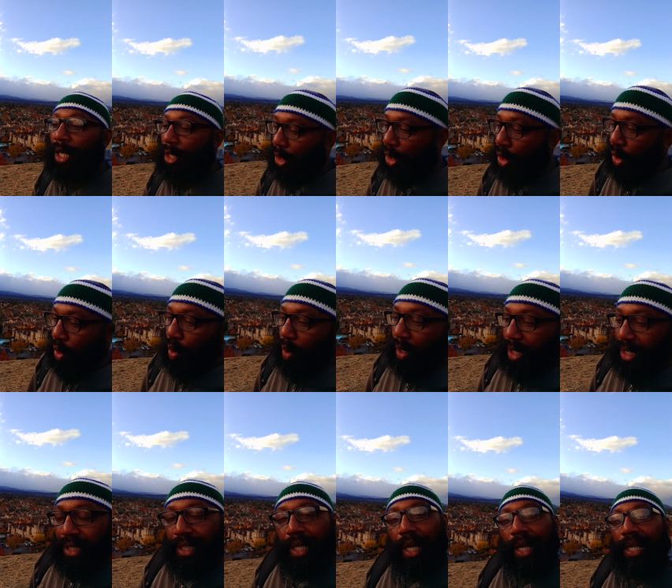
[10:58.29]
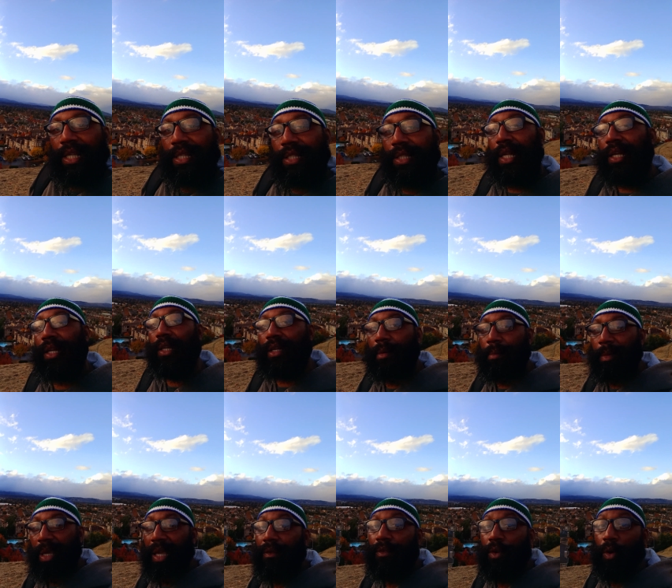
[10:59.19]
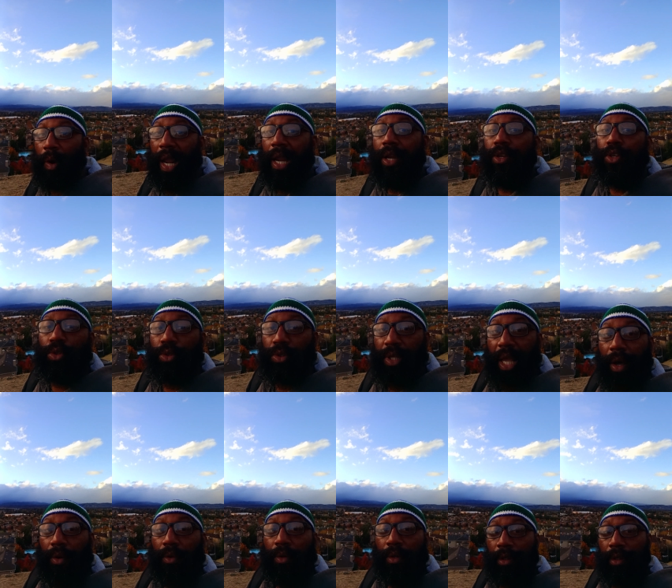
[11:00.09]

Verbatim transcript: the Lord is he's sending them evil angels out.